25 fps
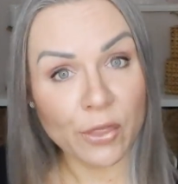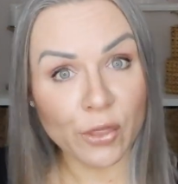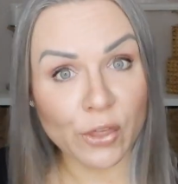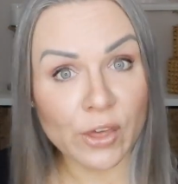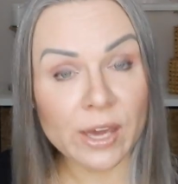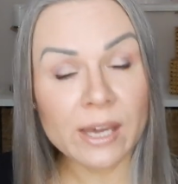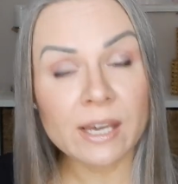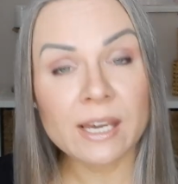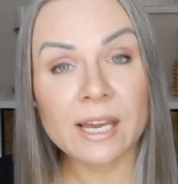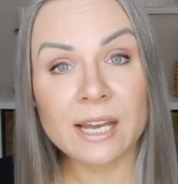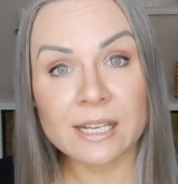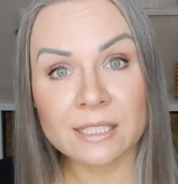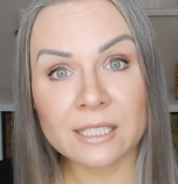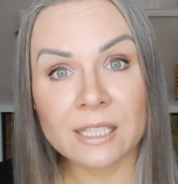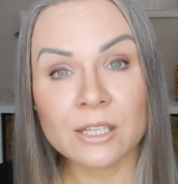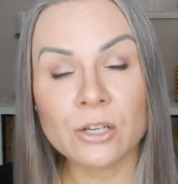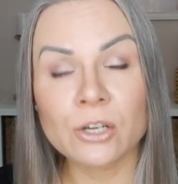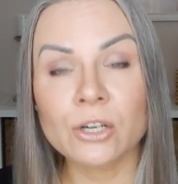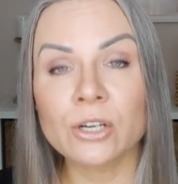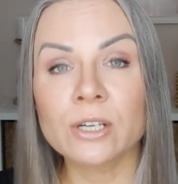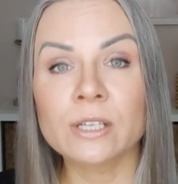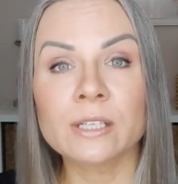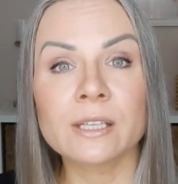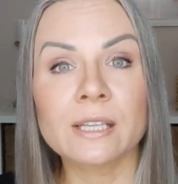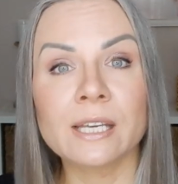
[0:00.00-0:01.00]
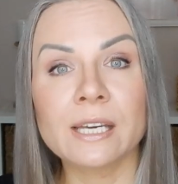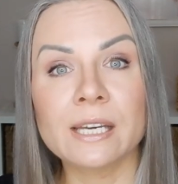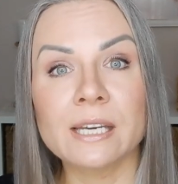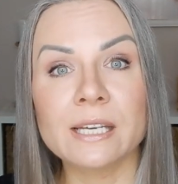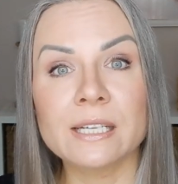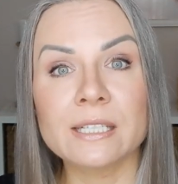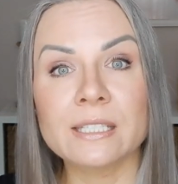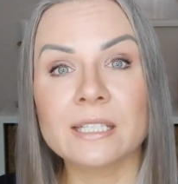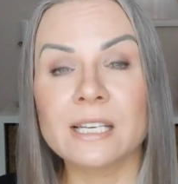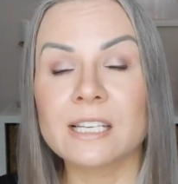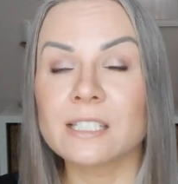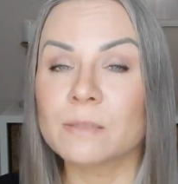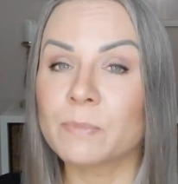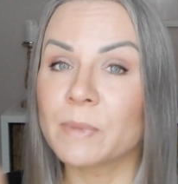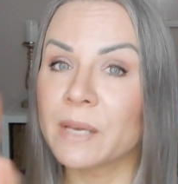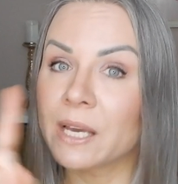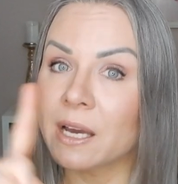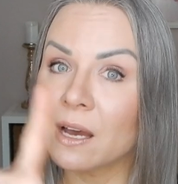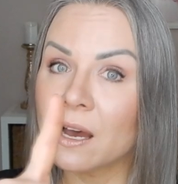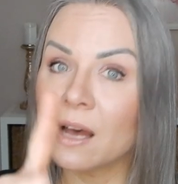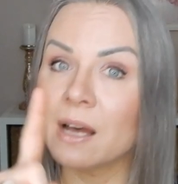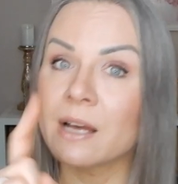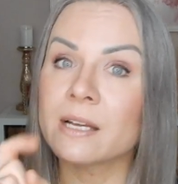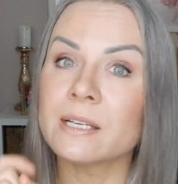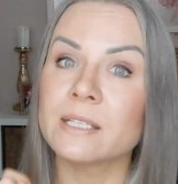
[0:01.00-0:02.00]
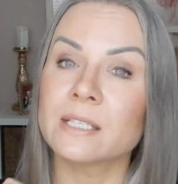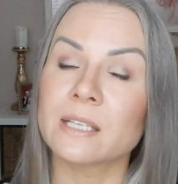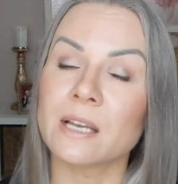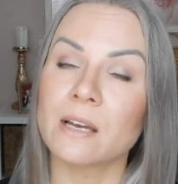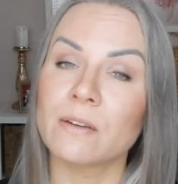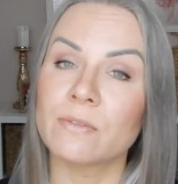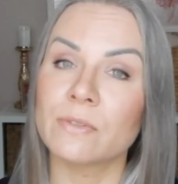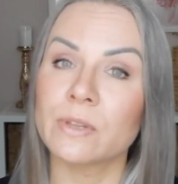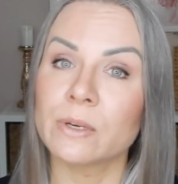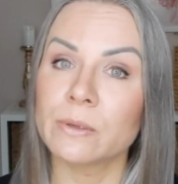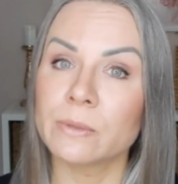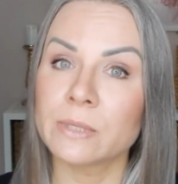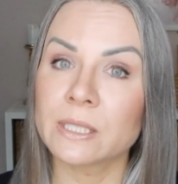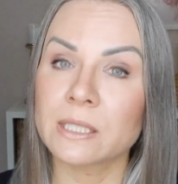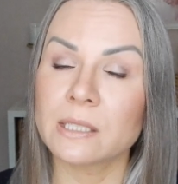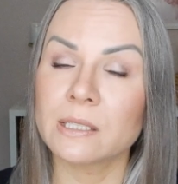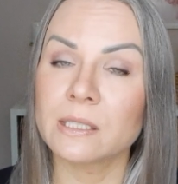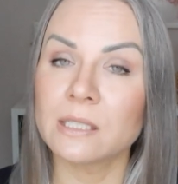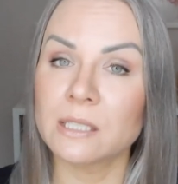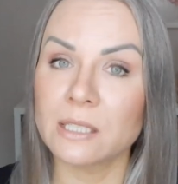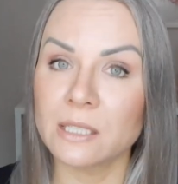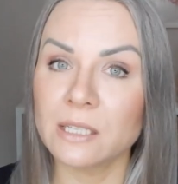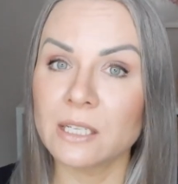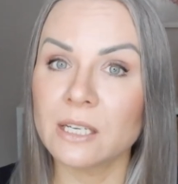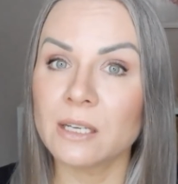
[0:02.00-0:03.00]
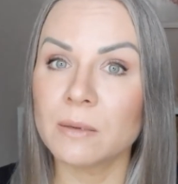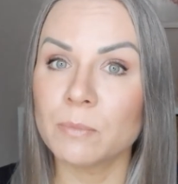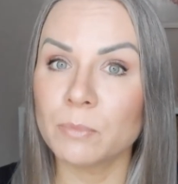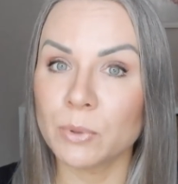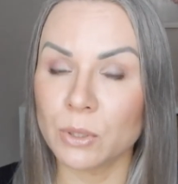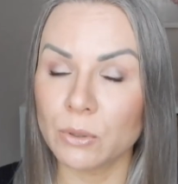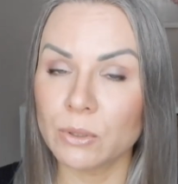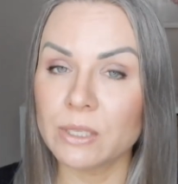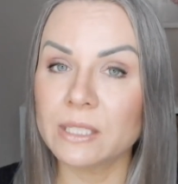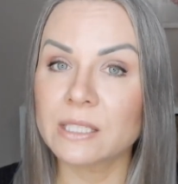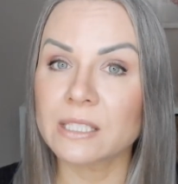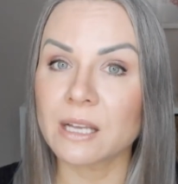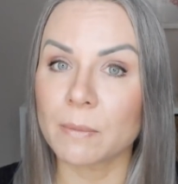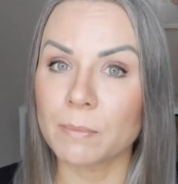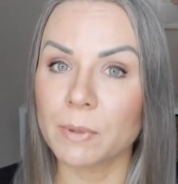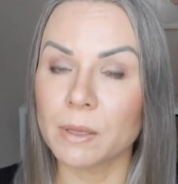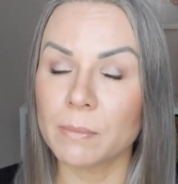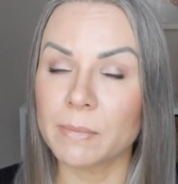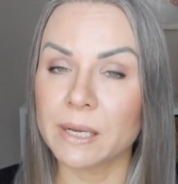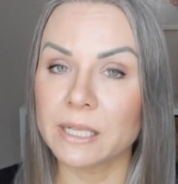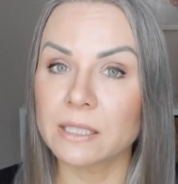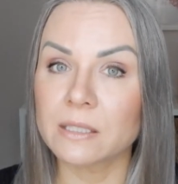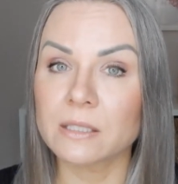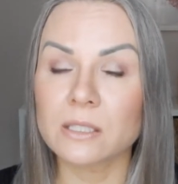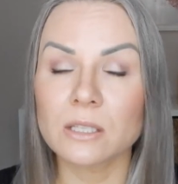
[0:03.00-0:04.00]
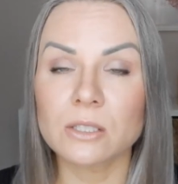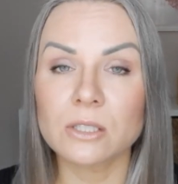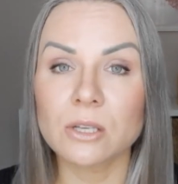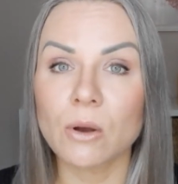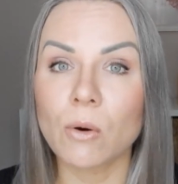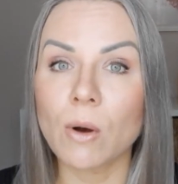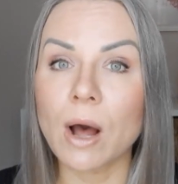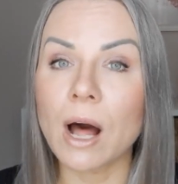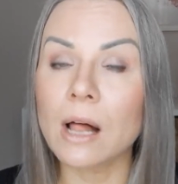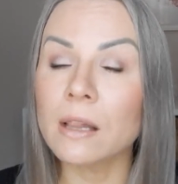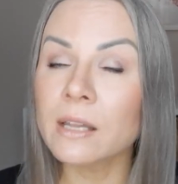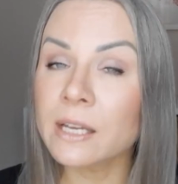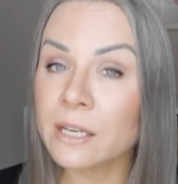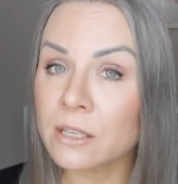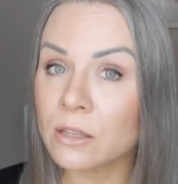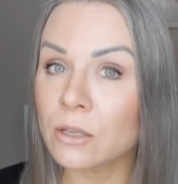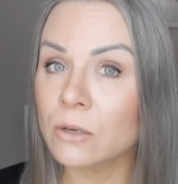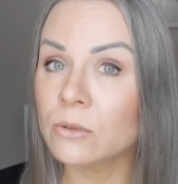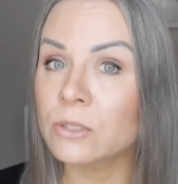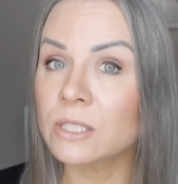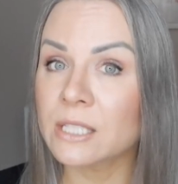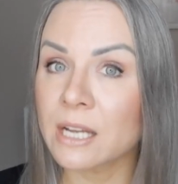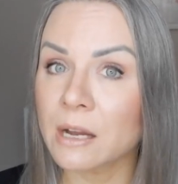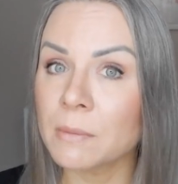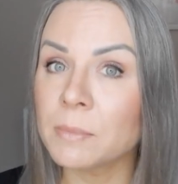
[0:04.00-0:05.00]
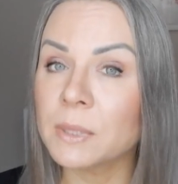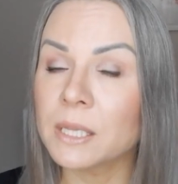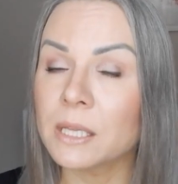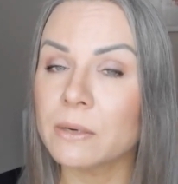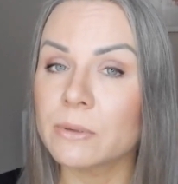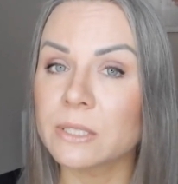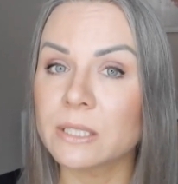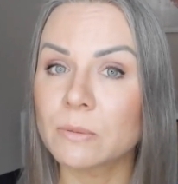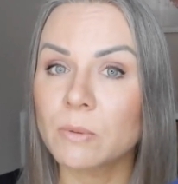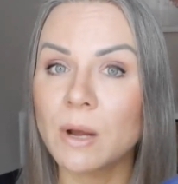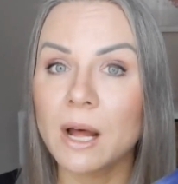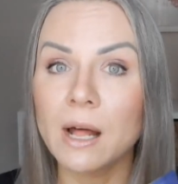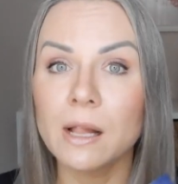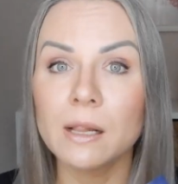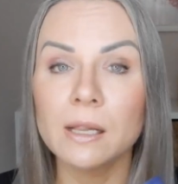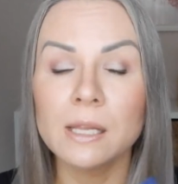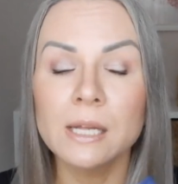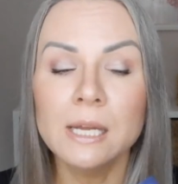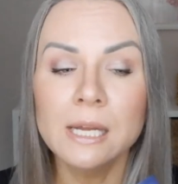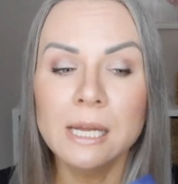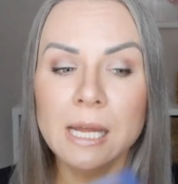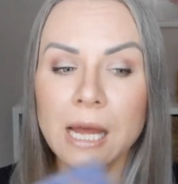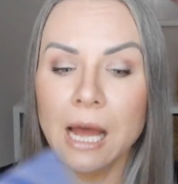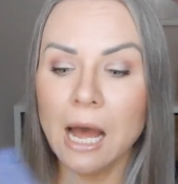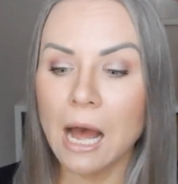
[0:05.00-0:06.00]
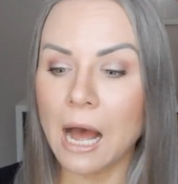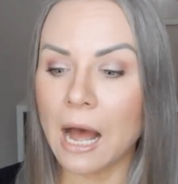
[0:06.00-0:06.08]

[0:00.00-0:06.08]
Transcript: thick as it currently is is because of those city beauty supplements. So I'll link those down below as well.